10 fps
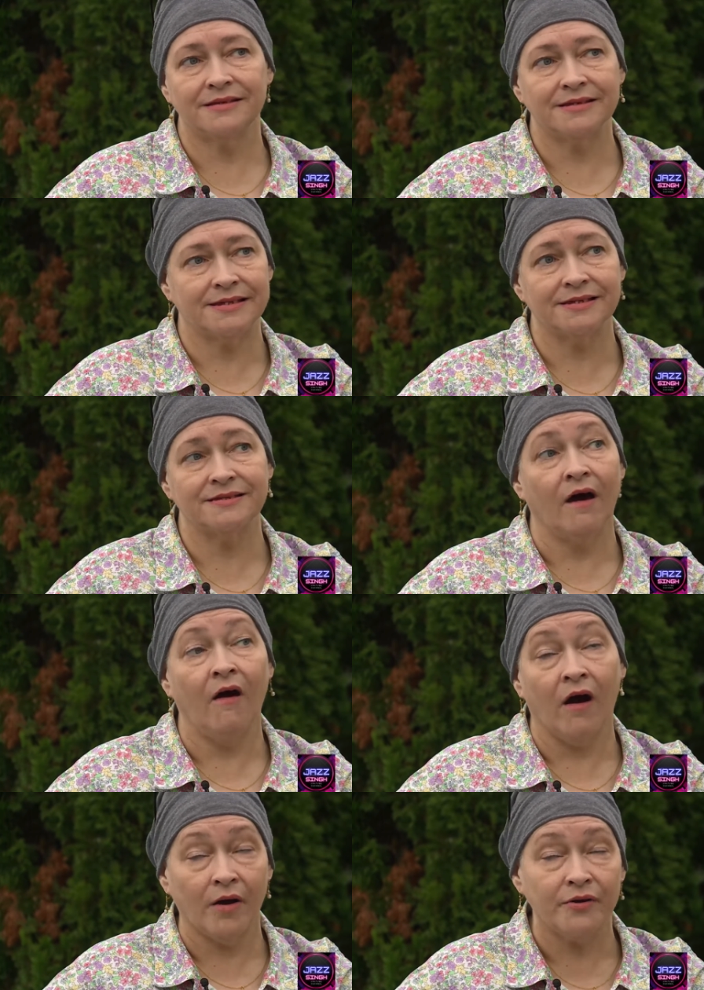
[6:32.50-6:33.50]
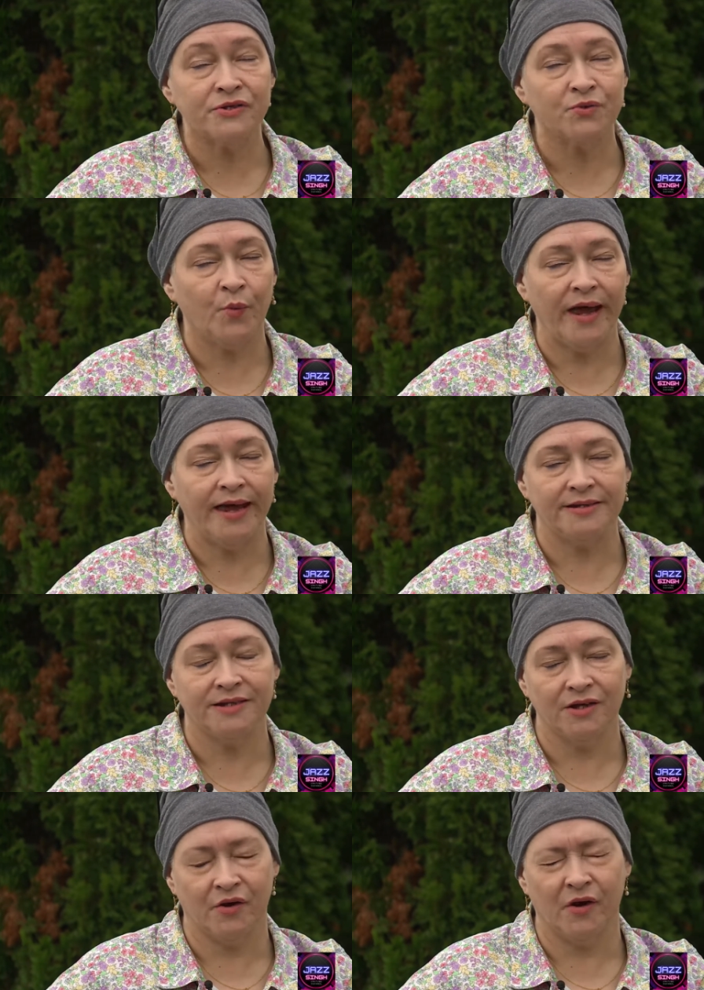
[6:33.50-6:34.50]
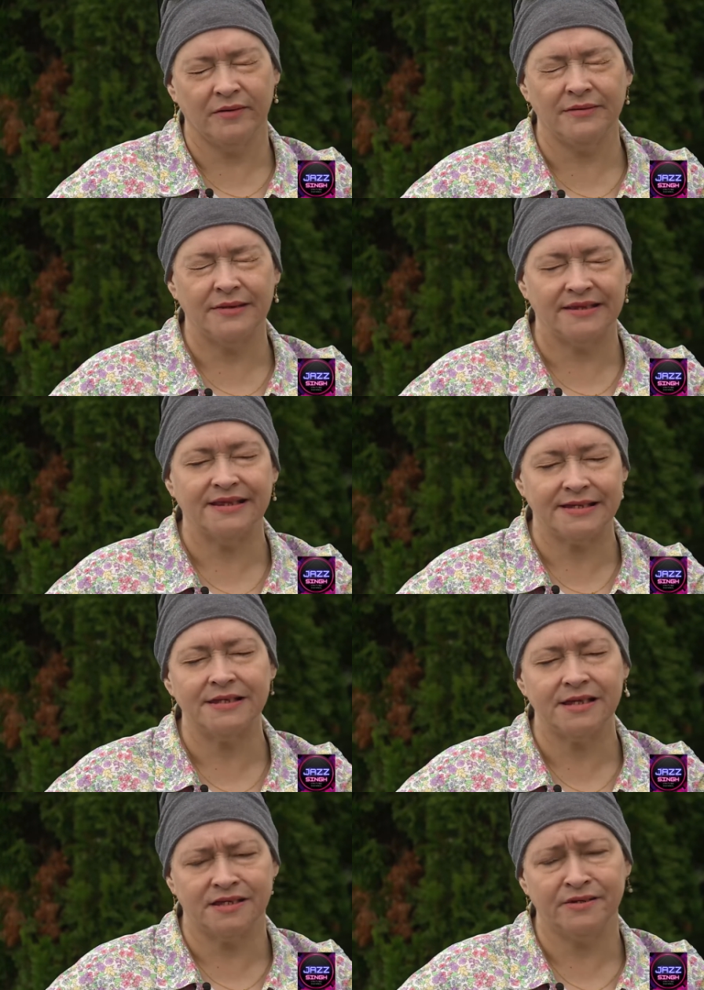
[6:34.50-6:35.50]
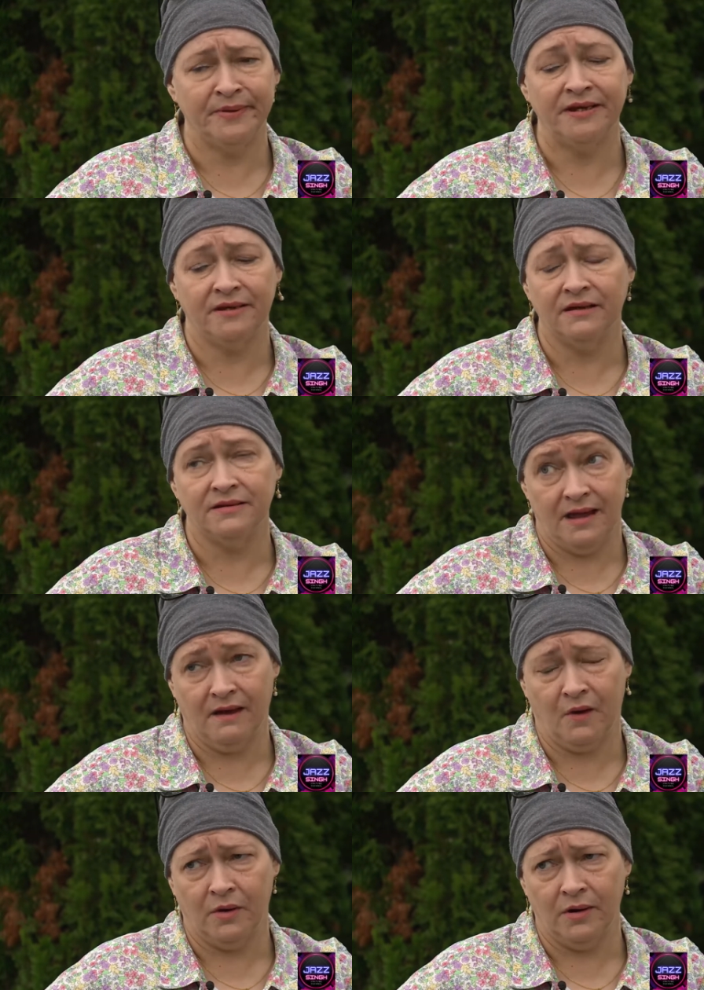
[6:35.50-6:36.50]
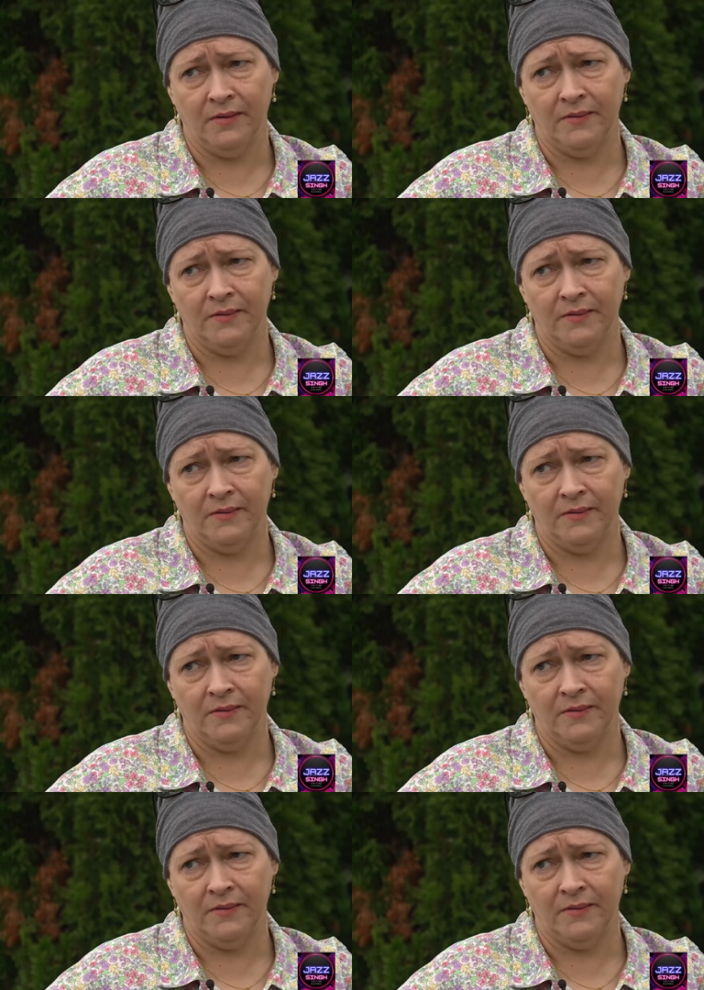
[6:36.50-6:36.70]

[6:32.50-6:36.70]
this is the hardest way to learn that this needs to be done now.